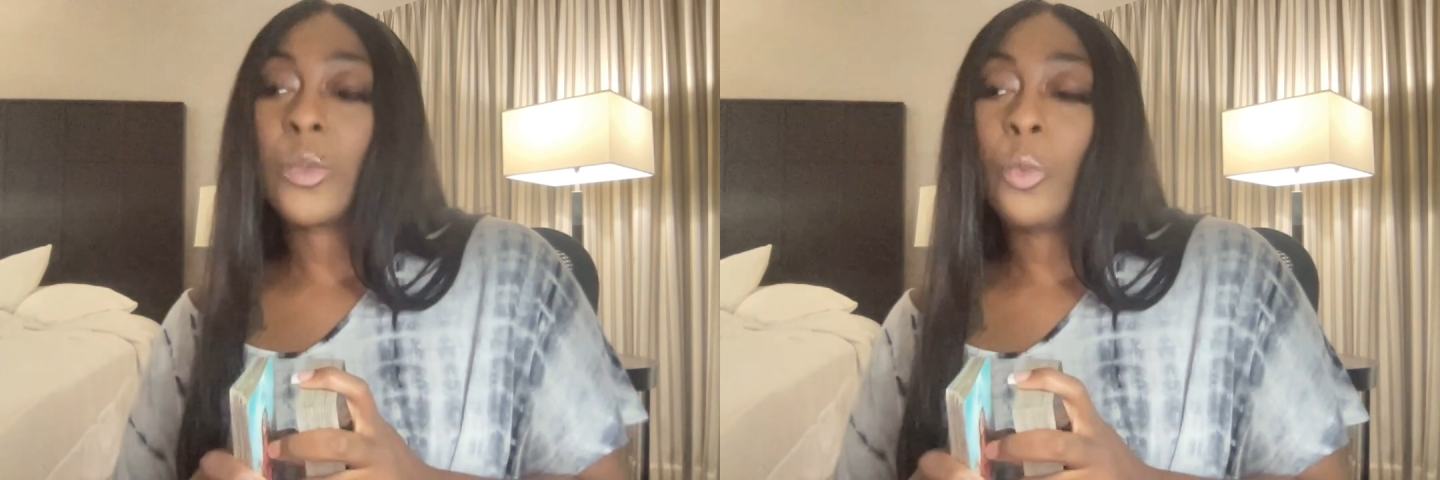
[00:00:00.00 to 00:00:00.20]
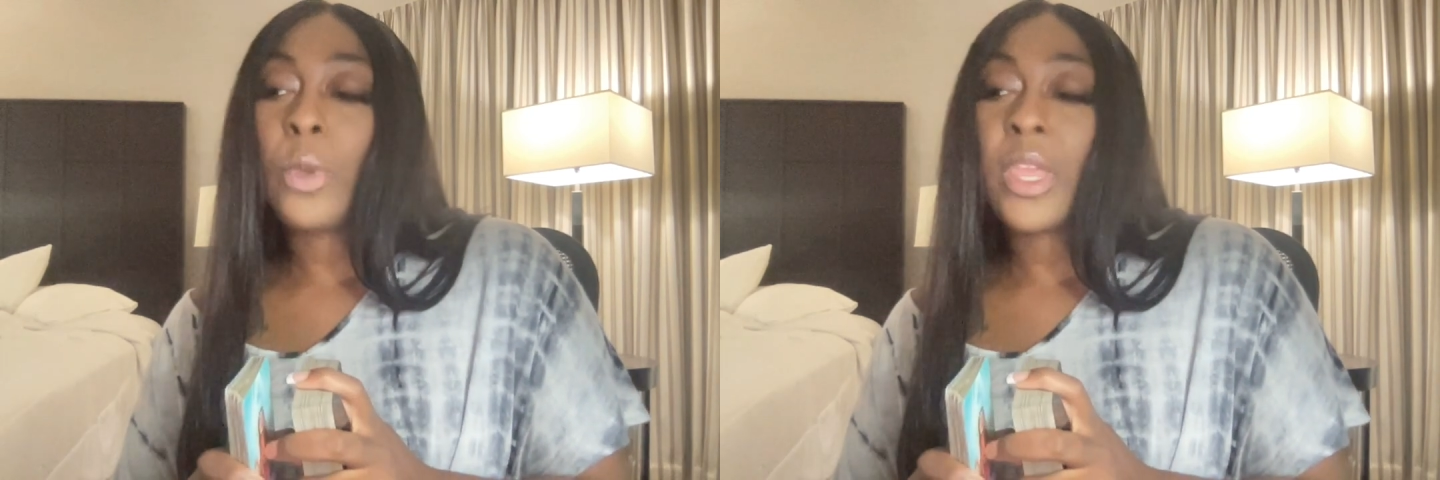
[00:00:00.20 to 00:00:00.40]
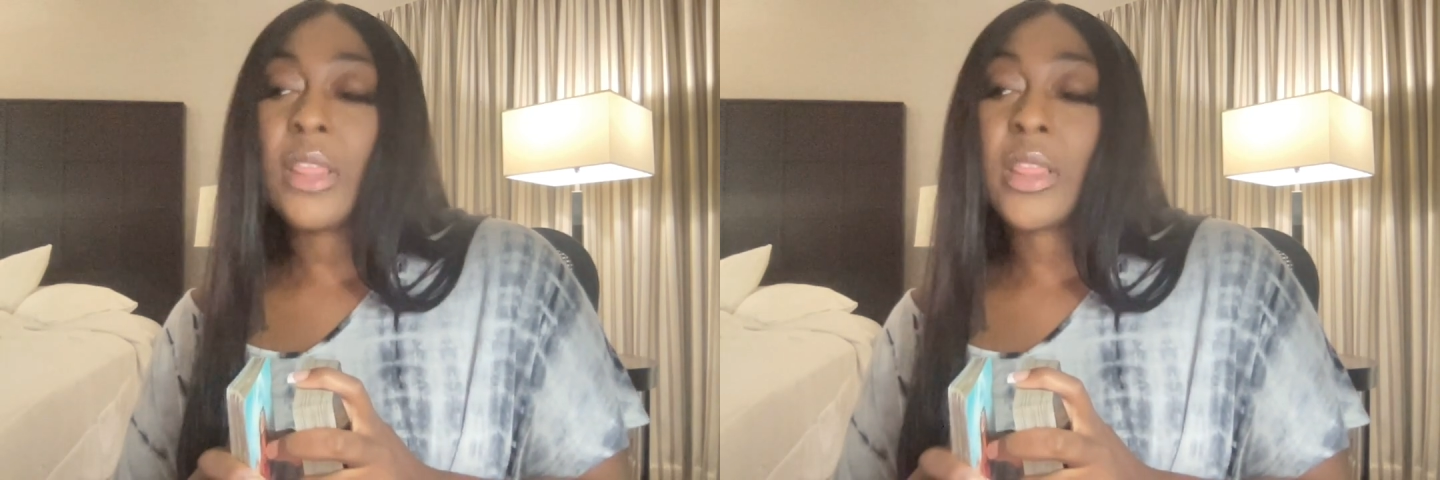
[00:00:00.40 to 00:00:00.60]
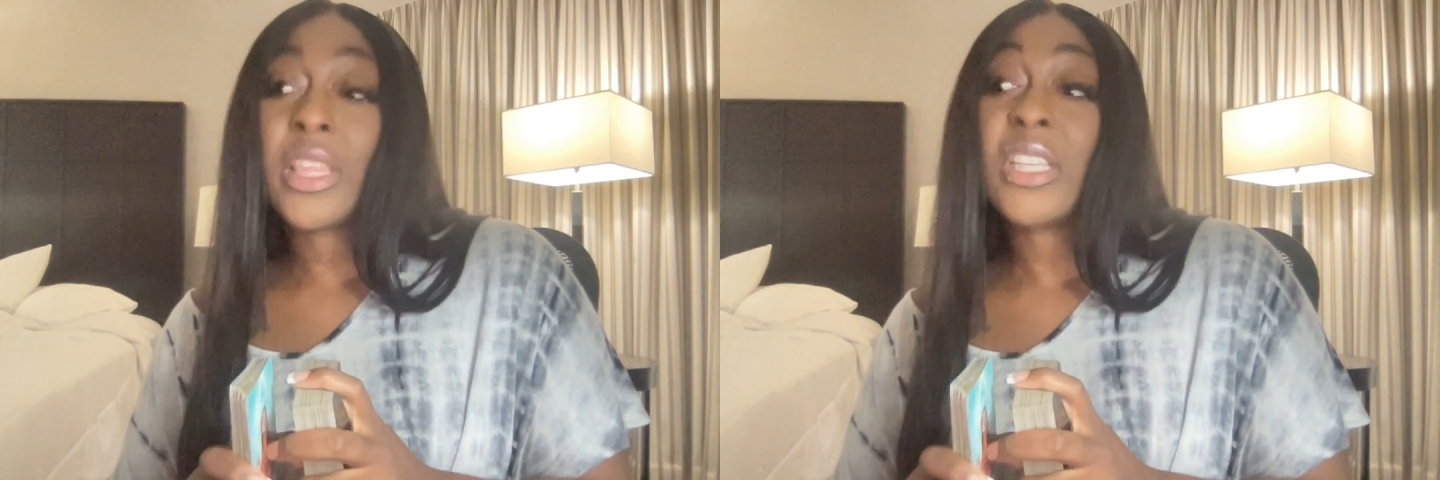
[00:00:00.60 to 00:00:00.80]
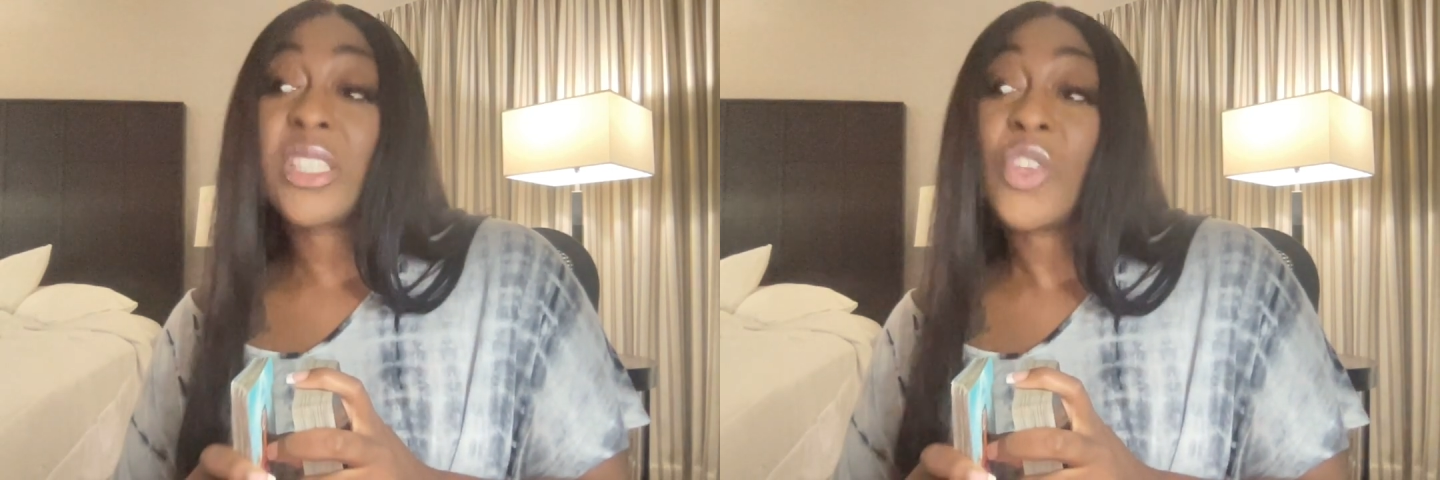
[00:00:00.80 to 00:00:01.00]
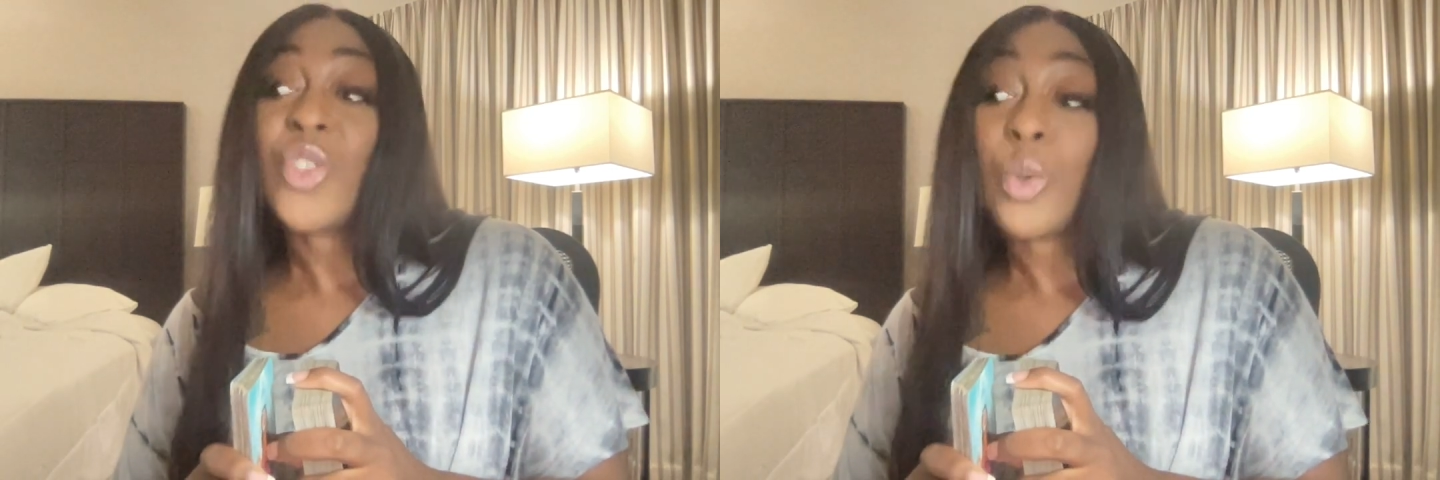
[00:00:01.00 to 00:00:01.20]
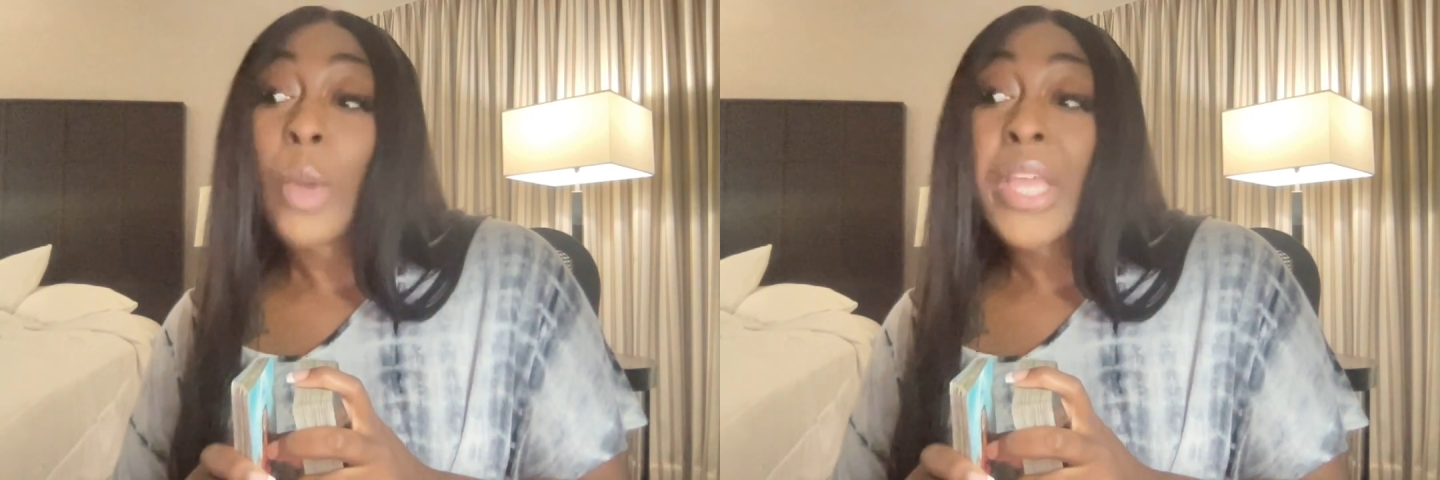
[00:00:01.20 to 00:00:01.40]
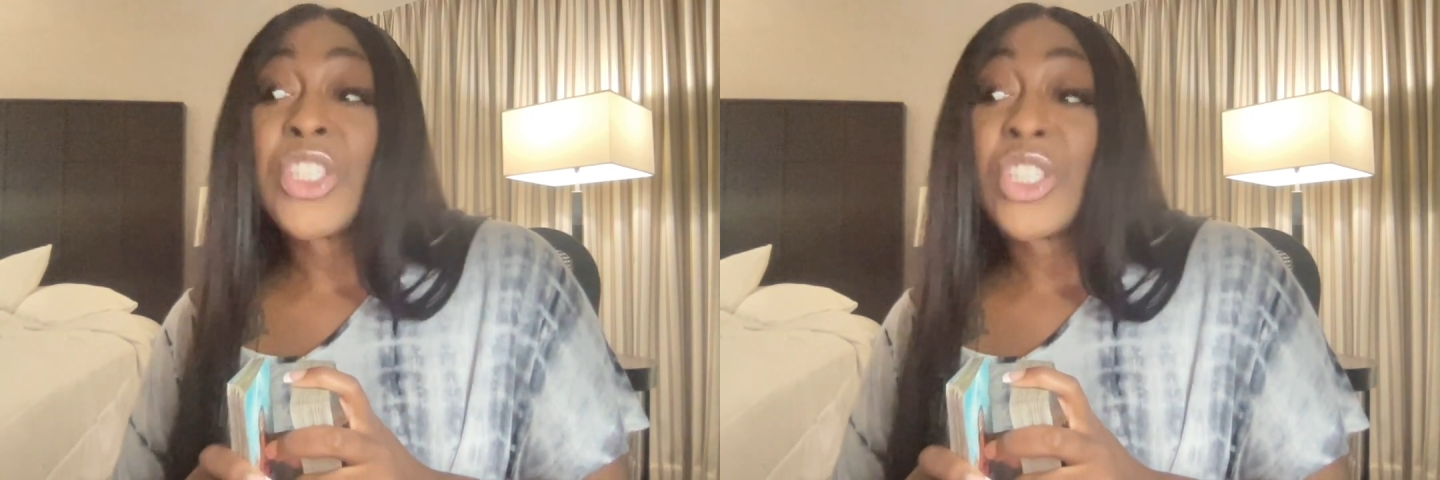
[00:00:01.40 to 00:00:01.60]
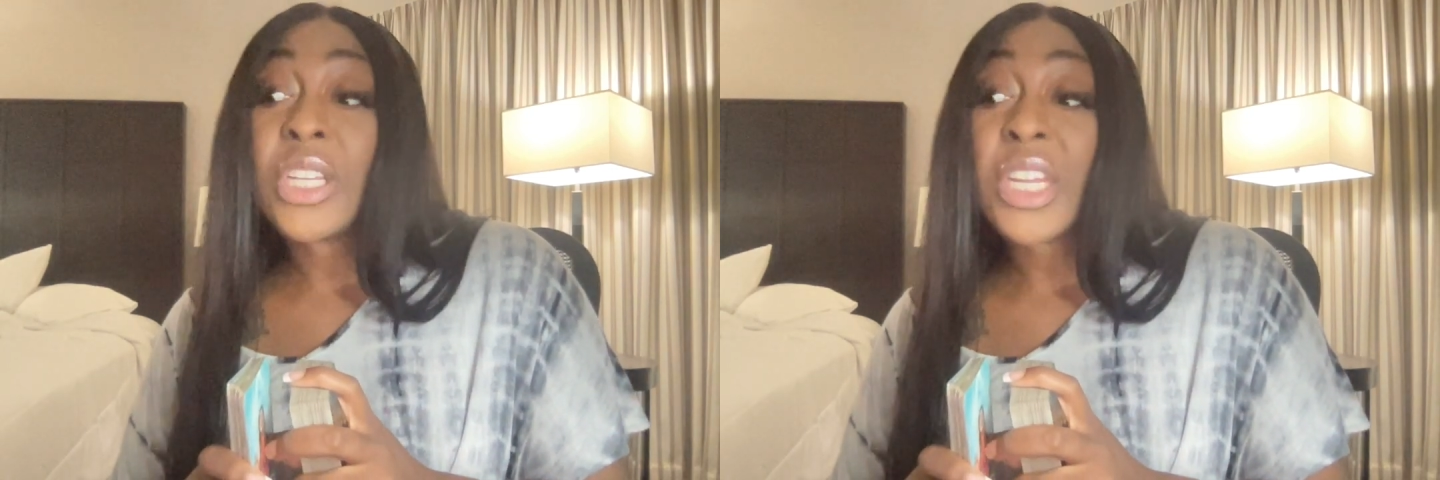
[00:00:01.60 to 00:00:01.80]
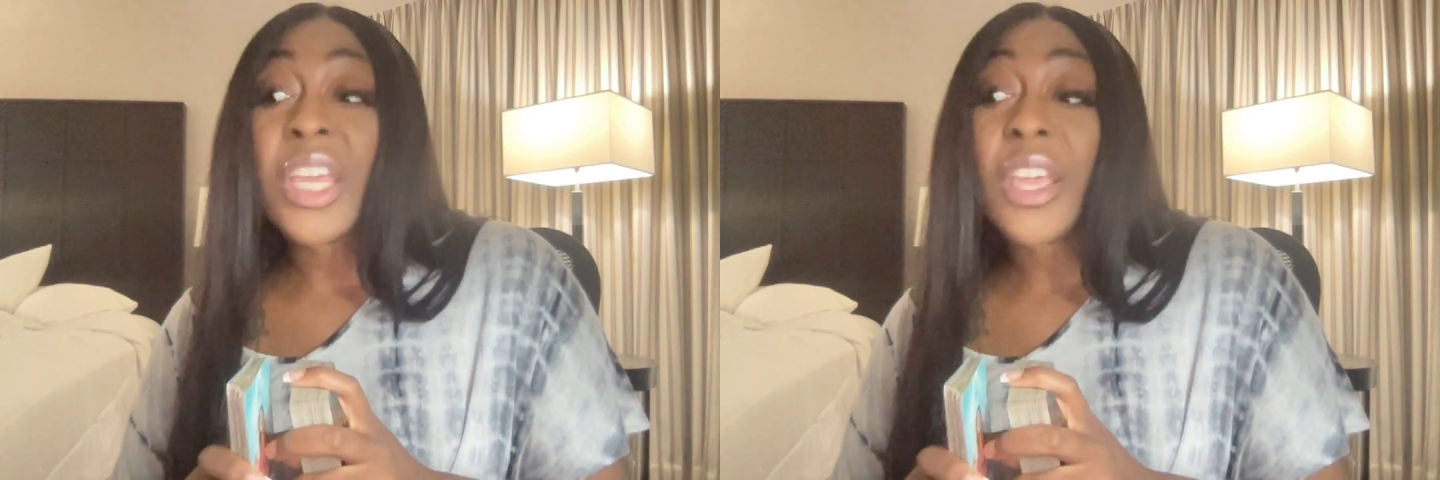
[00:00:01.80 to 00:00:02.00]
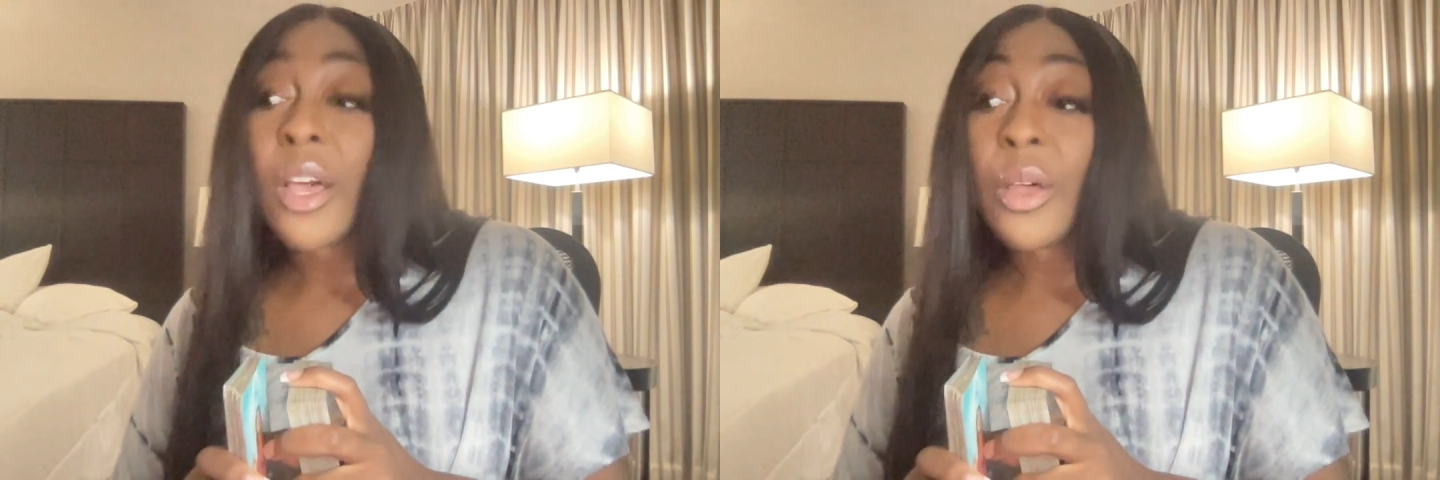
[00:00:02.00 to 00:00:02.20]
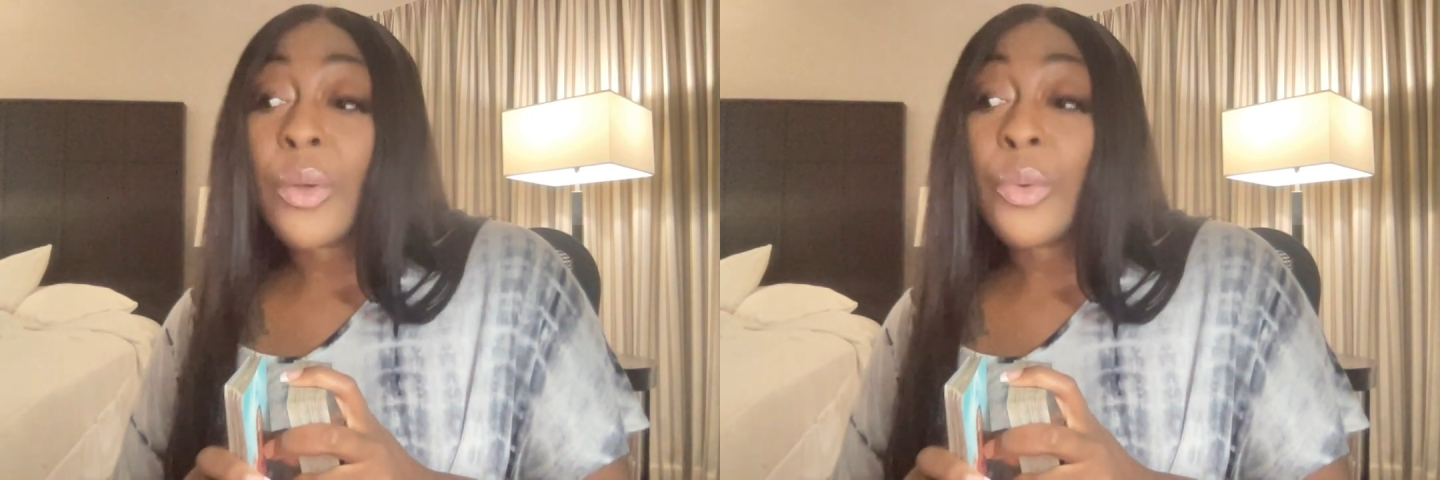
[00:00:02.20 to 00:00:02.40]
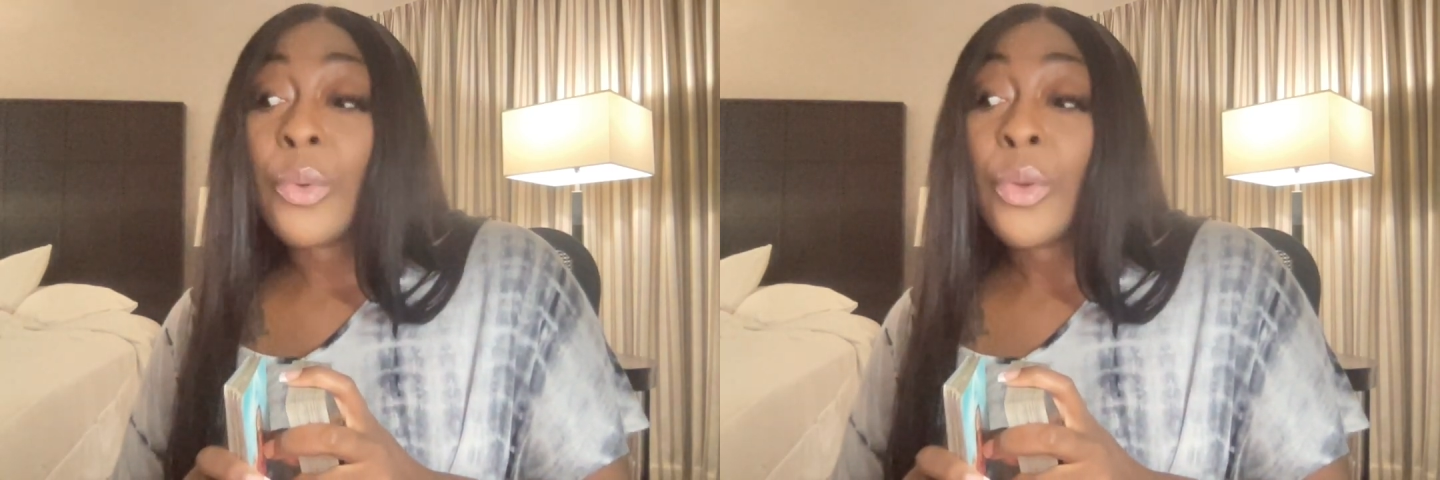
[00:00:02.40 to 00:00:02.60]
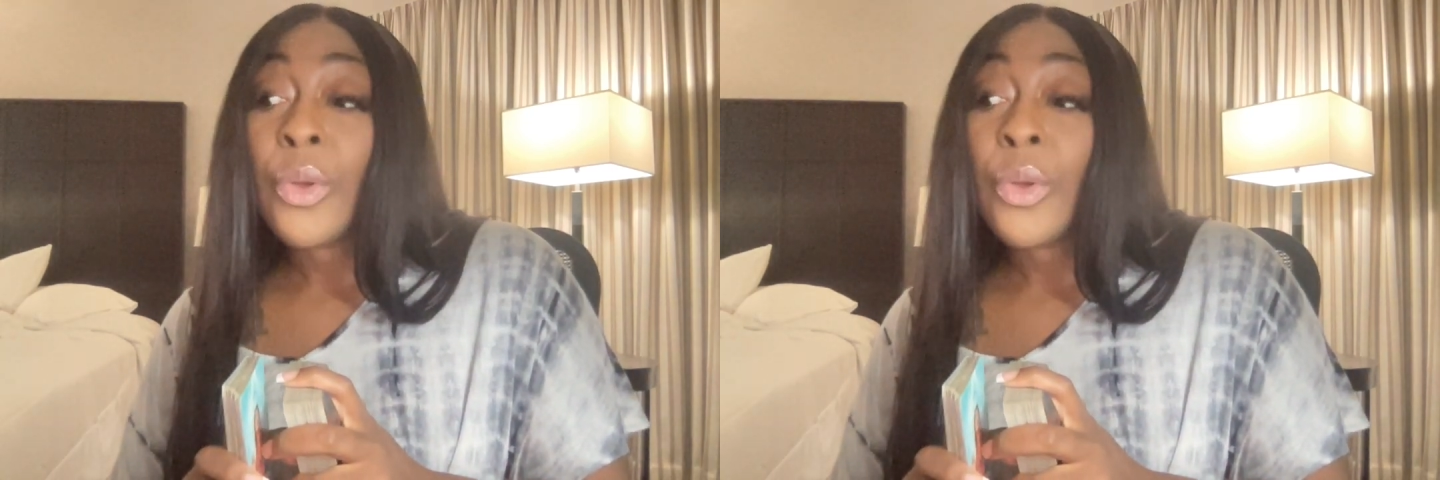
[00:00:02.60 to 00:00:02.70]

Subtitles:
with this situation, Leo.